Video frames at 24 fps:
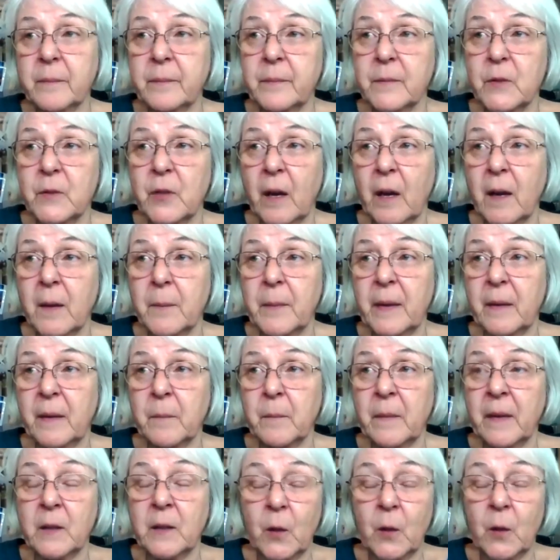job at
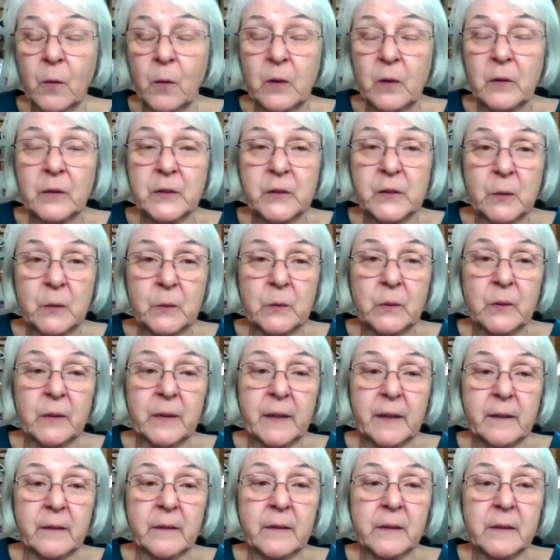my local school
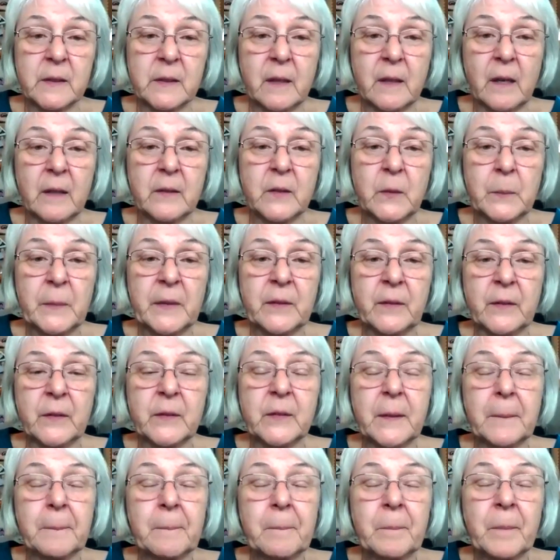here in Scotts Mills.